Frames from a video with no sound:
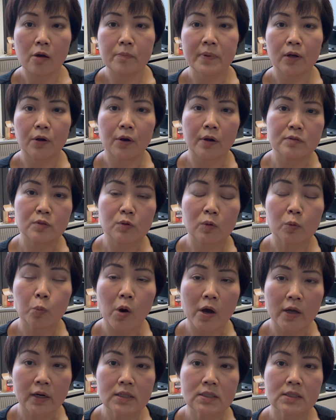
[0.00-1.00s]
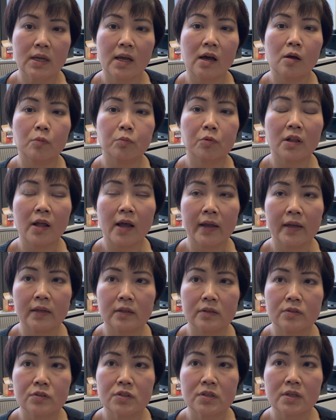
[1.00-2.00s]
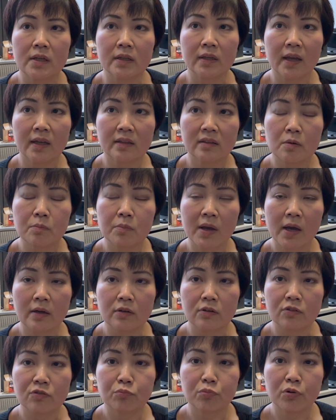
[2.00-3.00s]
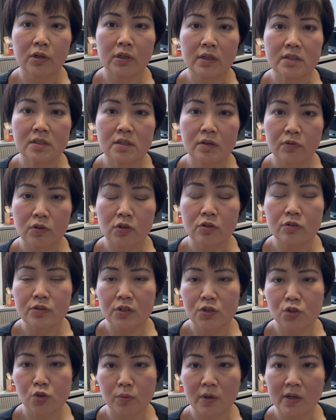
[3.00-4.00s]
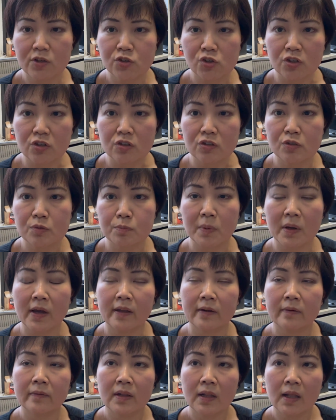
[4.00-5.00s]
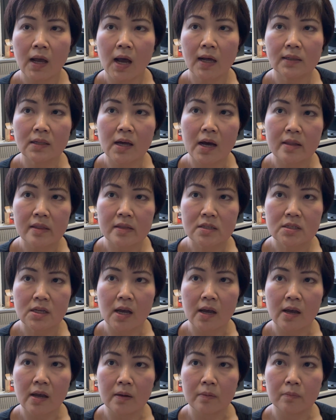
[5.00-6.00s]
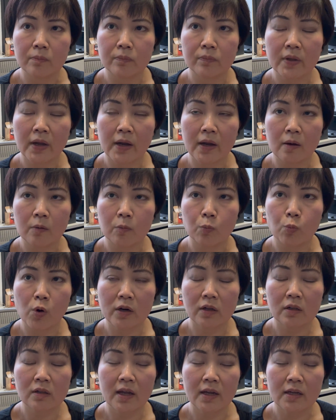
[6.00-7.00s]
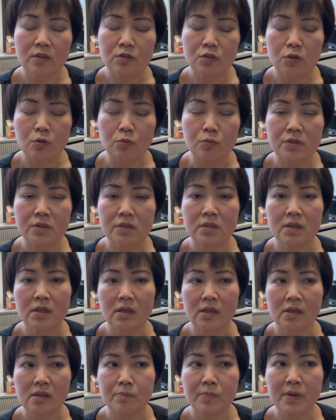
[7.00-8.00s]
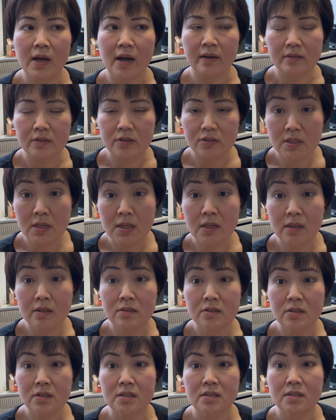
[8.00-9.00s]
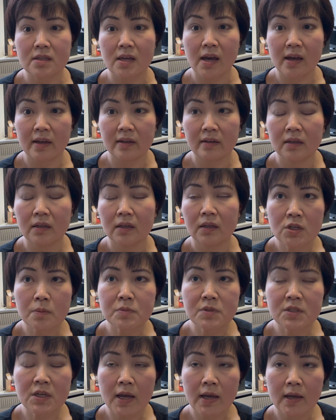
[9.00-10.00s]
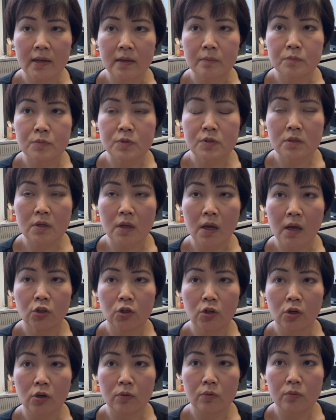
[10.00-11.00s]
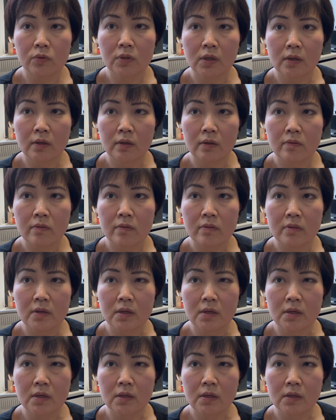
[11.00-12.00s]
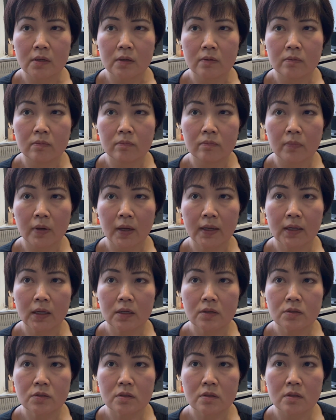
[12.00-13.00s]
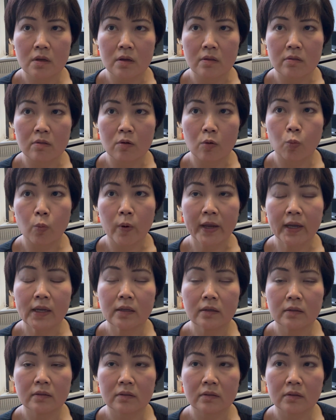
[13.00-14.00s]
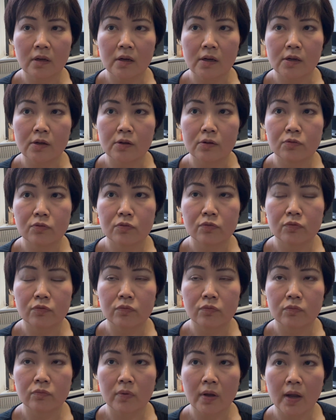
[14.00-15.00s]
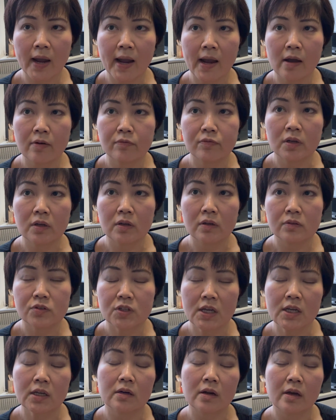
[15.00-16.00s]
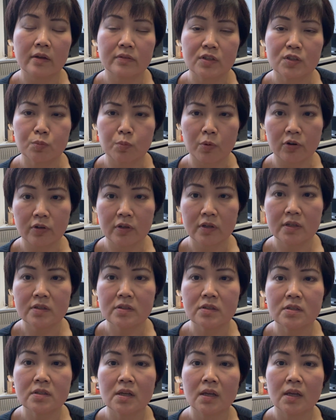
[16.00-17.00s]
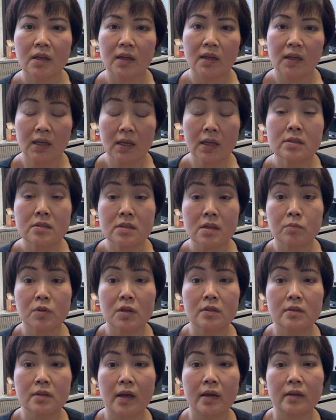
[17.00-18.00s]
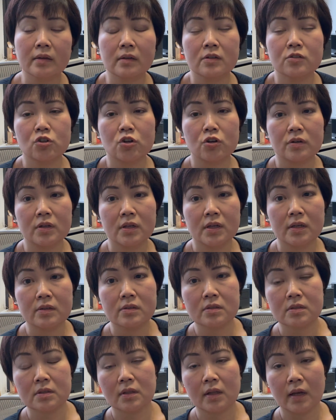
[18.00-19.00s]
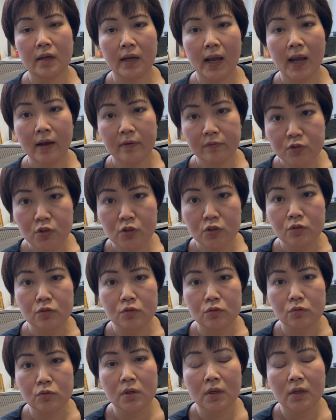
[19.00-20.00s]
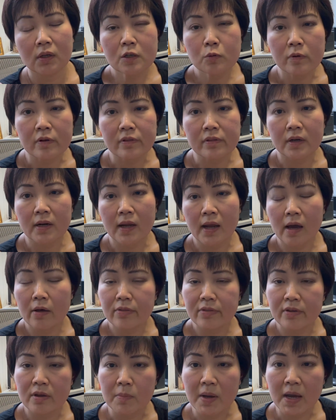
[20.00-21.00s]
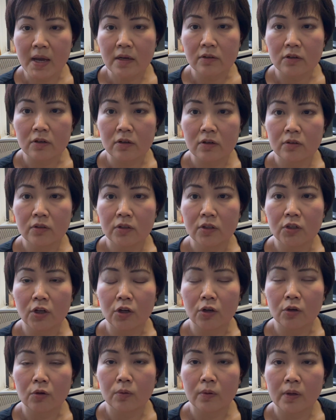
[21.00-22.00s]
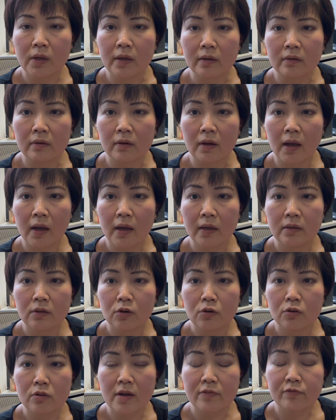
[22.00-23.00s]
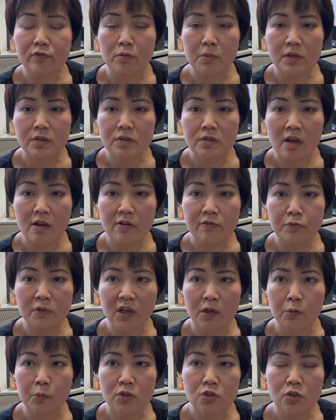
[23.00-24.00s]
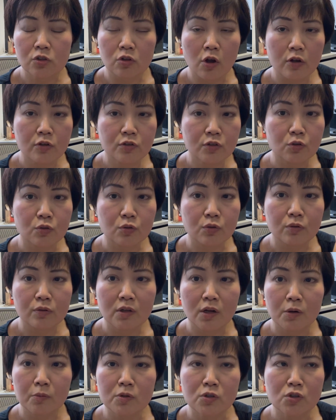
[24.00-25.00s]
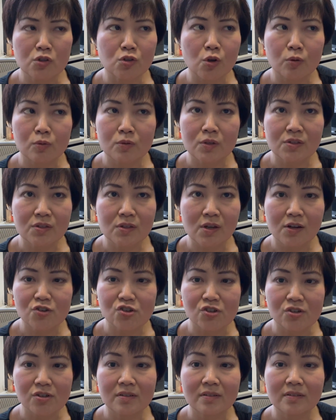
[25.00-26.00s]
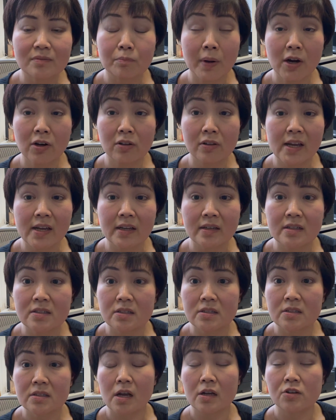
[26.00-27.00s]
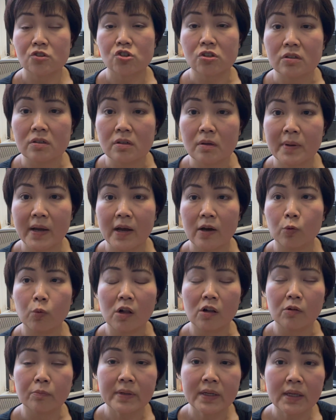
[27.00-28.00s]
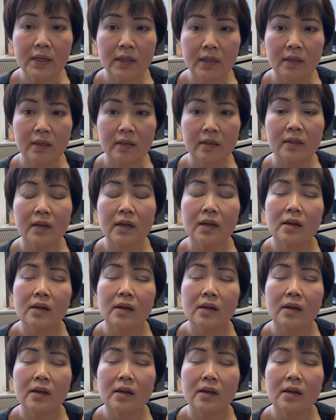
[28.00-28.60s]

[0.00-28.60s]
because we wanted to help clients and get them out of pretty difficult situations. But a lot of the time, what clients don't see behind the scenes is that sometimes, the I guess the weight of having taken on these burdens is something that attorneys have to deal with in a healthy manner, and I know that for myself, when I went to law school, there was no discussion, barely any discussion about well-being.